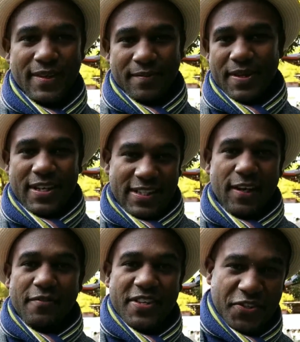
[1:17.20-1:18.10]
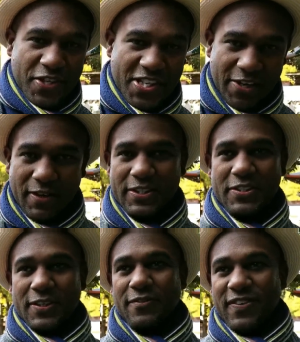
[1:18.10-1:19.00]
because I love history in general.
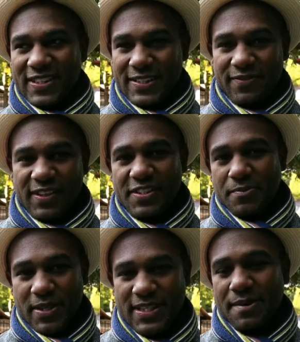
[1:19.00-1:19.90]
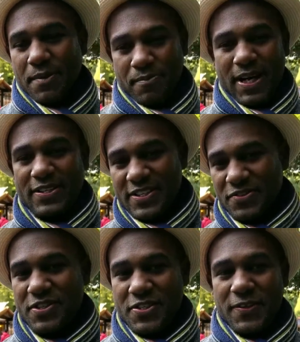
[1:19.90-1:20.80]
So the festivals to me take me back to
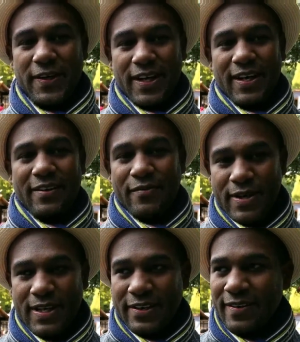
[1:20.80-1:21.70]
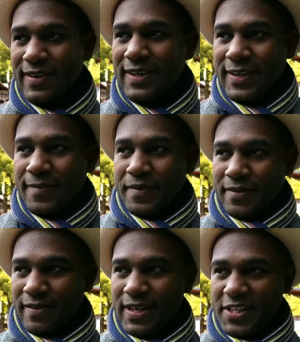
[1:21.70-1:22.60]
history. So I really
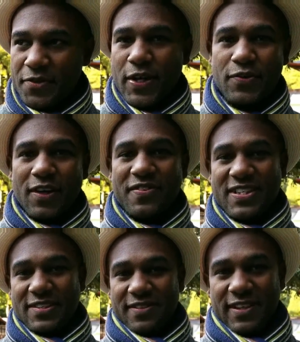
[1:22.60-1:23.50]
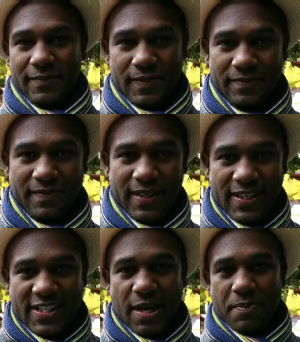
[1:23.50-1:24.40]
relish going to a festival, any
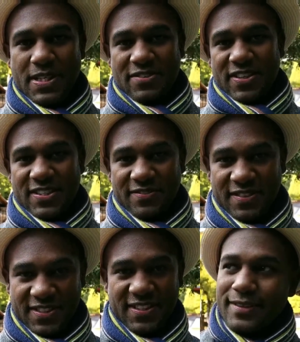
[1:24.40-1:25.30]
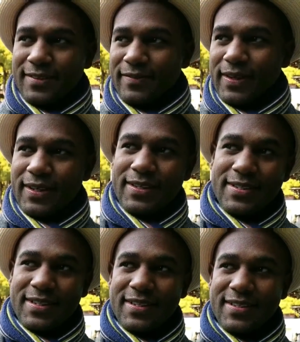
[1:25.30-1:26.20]
Japanese festivals, yes. Well, let's
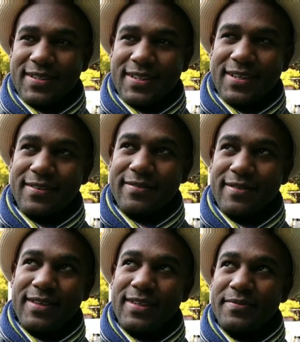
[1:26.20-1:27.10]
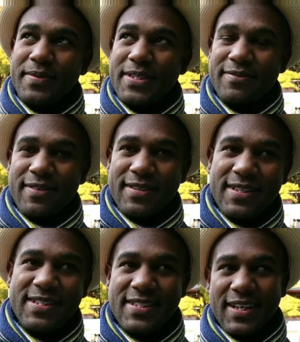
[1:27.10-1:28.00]
see, it's not really much of a
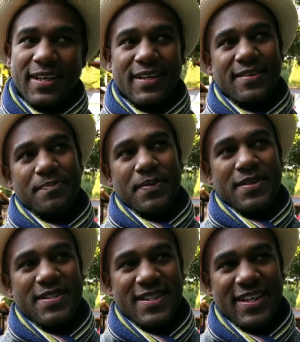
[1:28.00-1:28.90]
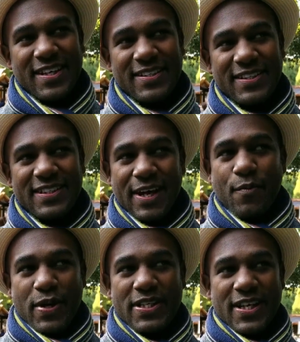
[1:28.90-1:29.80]
dislike per se. It's just I
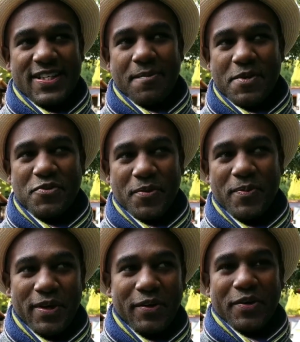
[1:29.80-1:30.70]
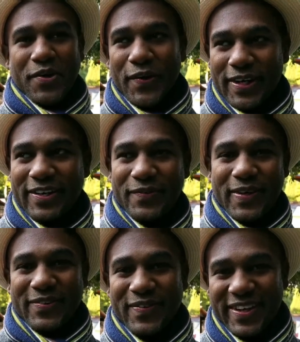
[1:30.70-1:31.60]
wish that Japanese were more outgoing in
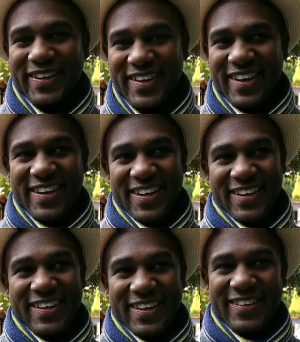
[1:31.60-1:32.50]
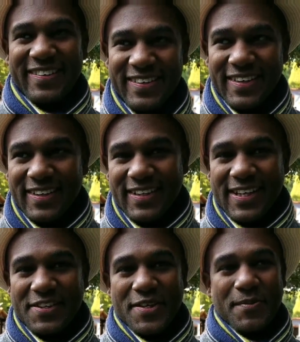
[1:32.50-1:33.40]
one way or the other. They
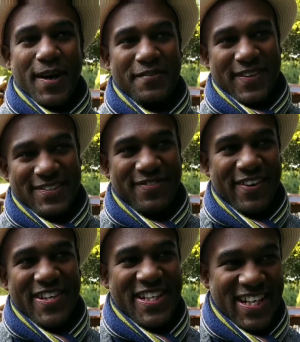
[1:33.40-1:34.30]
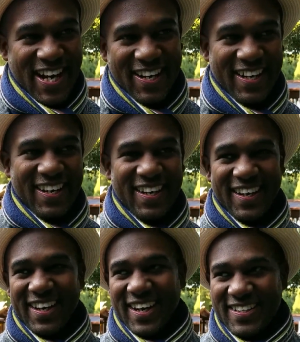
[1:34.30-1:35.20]
tend to come off as very shy
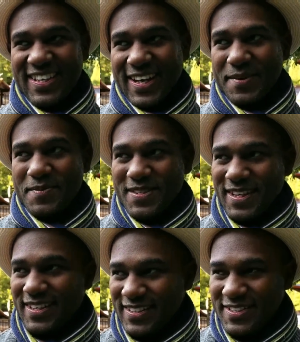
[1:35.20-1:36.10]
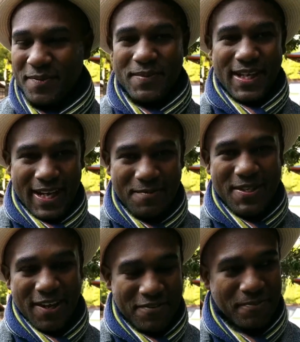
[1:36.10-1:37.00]
at times, and sometimes
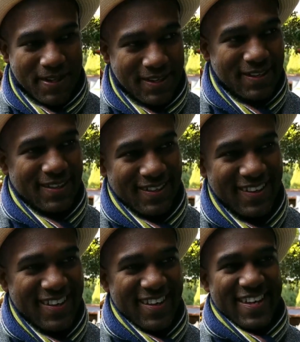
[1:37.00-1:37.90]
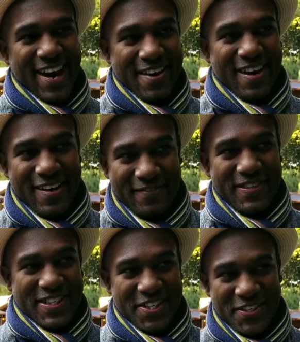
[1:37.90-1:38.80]
you have to be carrying a
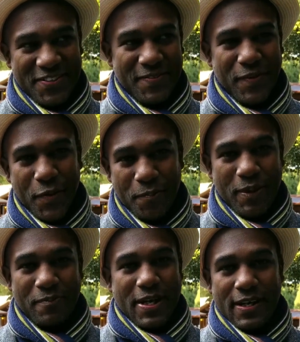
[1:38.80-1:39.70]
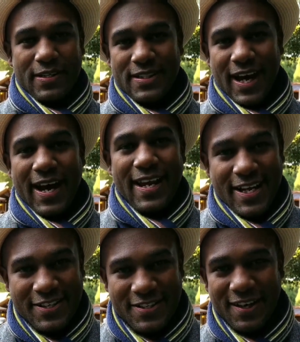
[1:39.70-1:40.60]
conversation, hoping, because I
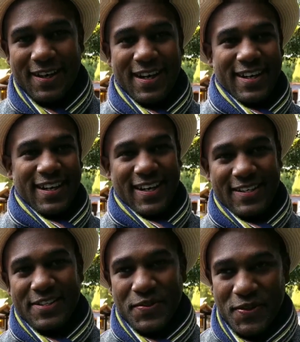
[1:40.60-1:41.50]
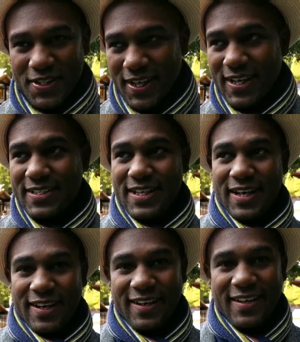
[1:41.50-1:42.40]
like to talk, I like to socialize,
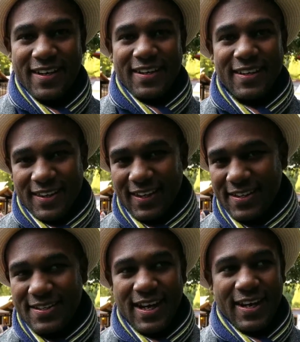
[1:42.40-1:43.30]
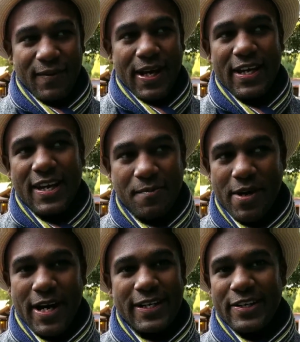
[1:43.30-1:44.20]
and the thing is, when I came
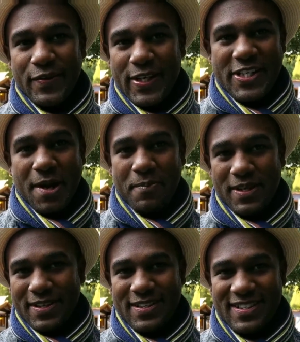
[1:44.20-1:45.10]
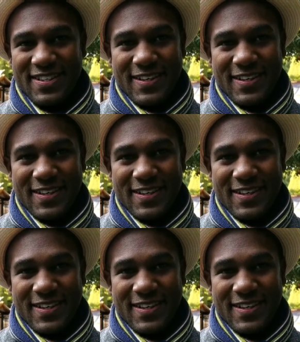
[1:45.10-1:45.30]
here, I didn't know any Japanese,